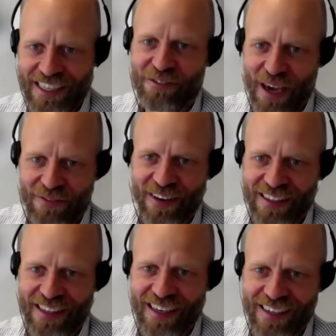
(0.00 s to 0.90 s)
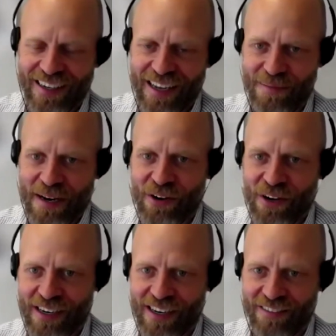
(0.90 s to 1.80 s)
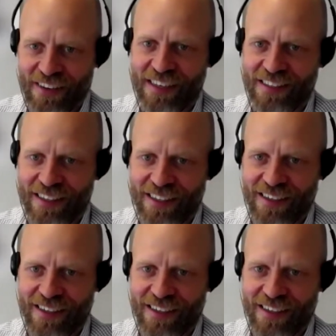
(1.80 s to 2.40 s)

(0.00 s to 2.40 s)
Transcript: if you have an American invented